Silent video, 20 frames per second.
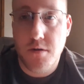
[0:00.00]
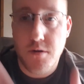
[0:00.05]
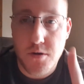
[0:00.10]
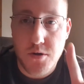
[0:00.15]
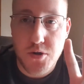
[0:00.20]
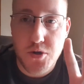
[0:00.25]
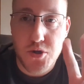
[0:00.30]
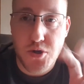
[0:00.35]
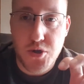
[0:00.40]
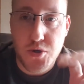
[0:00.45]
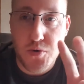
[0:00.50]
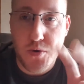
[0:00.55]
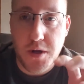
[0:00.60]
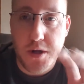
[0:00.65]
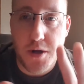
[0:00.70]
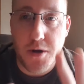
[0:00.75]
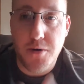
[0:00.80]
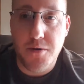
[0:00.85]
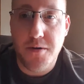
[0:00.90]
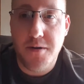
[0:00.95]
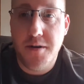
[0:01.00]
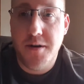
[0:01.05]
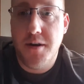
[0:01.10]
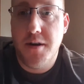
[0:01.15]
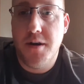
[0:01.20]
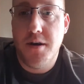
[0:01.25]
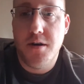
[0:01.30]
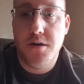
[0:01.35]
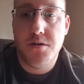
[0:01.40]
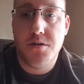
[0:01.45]
studio.
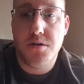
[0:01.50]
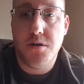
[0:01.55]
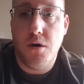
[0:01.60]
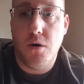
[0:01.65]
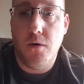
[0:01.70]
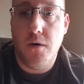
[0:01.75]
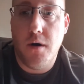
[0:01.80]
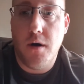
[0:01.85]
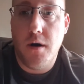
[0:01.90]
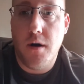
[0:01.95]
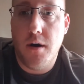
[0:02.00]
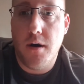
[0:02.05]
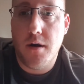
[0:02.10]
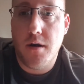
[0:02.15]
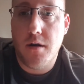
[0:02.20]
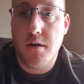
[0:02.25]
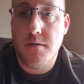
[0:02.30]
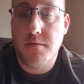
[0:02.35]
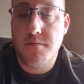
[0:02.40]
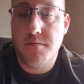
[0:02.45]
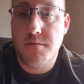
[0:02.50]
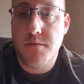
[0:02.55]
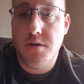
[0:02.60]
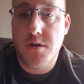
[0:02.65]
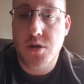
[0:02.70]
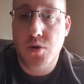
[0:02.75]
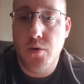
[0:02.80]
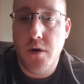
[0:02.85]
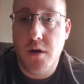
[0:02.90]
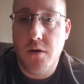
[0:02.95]
So uh,
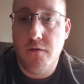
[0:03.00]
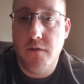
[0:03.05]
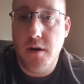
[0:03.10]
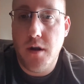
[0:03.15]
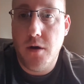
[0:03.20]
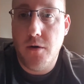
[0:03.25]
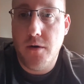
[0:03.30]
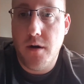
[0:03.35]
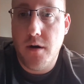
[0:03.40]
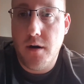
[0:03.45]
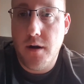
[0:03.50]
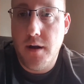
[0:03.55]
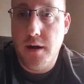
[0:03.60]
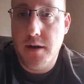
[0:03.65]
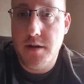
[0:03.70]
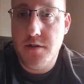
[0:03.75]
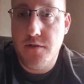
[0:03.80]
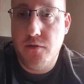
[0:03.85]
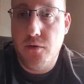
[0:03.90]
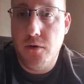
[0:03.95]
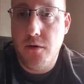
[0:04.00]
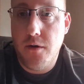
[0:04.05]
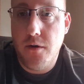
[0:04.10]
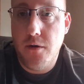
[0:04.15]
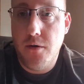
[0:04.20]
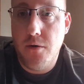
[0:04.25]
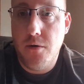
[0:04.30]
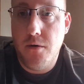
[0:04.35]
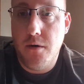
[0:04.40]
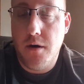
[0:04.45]
just quick video here, guys, for
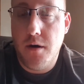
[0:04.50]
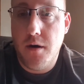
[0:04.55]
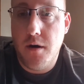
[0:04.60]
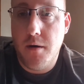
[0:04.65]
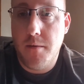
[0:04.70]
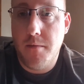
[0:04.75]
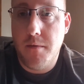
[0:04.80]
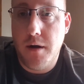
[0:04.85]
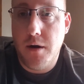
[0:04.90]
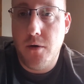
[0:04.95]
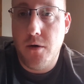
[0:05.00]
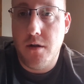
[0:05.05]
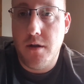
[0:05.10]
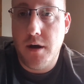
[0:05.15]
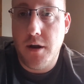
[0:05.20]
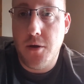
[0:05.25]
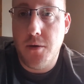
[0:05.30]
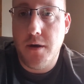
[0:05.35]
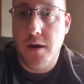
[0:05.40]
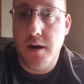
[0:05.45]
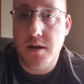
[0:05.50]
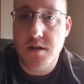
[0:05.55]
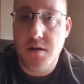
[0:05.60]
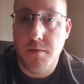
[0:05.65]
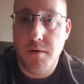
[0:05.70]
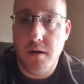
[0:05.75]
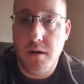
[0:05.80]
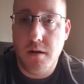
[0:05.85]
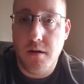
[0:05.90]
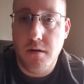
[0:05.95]
you. Um, I know a lot of you guys have
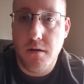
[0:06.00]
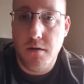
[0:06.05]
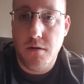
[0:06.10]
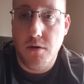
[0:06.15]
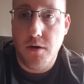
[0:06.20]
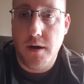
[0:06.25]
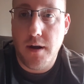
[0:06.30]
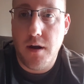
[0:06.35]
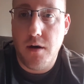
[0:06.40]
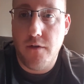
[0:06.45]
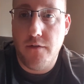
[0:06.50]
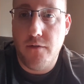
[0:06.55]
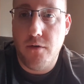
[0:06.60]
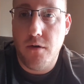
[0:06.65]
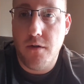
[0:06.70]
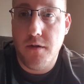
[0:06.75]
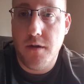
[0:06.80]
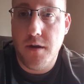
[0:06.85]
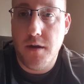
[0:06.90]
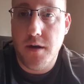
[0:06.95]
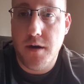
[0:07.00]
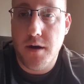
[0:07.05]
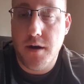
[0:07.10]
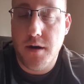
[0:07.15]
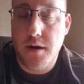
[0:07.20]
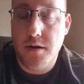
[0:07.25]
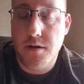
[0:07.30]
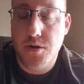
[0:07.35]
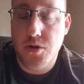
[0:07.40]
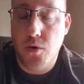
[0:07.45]
been looking out for the
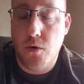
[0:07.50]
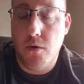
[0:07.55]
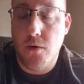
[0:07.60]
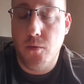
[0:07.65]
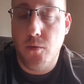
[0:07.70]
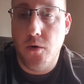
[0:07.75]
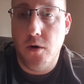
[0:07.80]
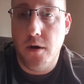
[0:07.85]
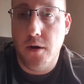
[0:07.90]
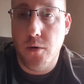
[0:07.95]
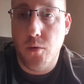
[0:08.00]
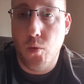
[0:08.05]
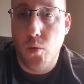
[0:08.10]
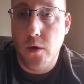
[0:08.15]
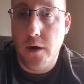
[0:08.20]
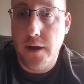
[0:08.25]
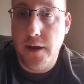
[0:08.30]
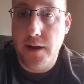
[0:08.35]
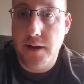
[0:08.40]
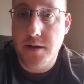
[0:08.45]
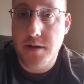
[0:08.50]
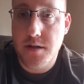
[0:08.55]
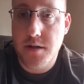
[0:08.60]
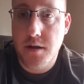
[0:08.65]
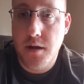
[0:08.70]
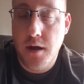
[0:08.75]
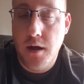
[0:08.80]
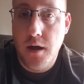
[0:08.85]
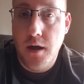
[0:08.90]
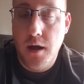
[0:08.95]
uh, Jordan 1 Wings
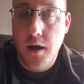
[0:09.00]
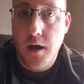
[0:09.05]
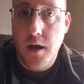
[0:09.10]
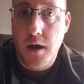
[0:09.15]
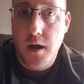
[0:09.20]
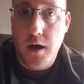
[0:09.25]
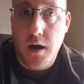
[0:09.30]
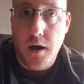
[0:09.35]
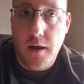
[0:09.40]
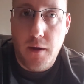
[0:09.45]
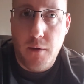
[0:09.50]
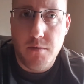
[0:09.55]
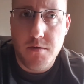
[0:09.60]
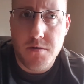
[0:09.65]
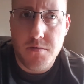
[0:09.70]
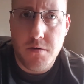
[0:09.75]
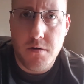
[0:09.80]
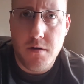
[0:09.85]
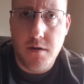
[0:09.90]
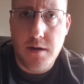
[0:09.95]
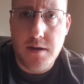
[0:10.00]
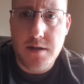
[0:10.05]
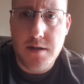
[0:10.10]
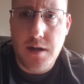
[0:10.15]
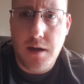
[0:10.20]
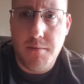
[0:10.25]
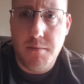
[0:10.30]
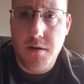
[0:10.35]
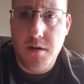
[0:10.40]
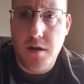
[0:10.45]
uh, that was released,
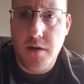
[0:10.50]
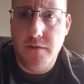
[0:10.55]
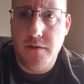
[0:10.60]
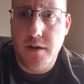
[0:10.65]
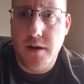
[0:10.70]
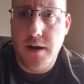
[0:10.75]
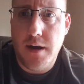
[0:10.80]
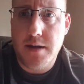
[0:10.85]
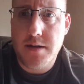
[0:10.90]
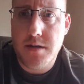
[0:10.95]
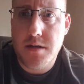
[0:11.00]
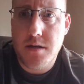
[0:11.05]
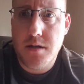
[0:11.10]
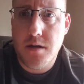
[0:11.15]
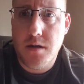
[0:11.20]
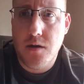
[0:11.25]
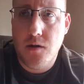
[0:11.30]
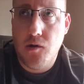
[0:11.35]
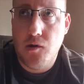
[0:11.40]
I believe, last